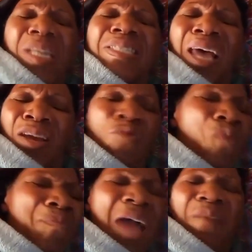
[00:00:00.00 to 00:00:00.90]
Minister, you
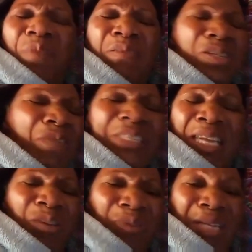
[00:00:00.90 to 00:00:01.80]
know me have your
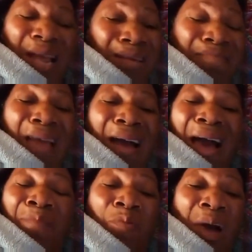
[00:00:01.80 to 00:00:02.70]
secret and you
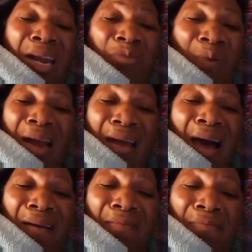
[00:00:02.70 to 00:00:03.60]
can't want it,
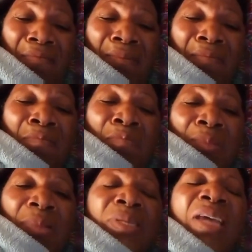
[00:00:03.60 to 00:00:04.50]
Wanda?
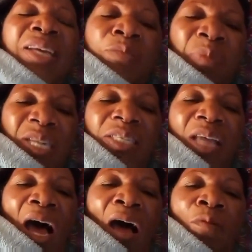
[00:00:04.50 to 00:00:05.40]
Yes,
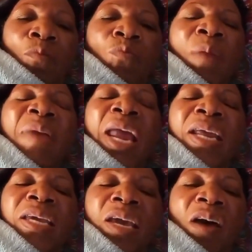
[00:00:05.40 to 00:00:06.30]
Minister. When we
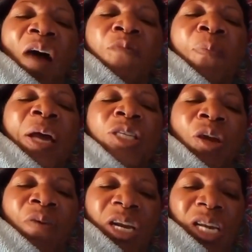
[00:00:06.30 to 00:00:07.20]
had the kick-off of a
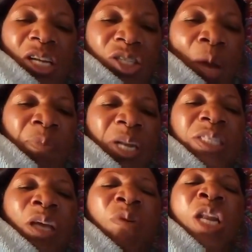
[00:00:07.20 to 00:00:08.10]
cherry nail shop, they
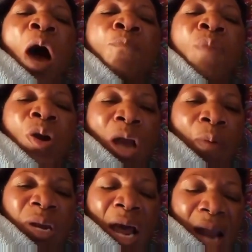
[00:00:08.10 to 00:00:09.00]
said we don't
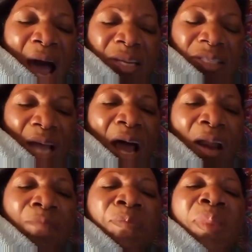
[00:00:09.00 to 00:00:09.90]
murder, we don't dance
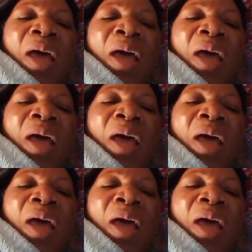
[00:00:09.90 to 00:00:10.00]
all.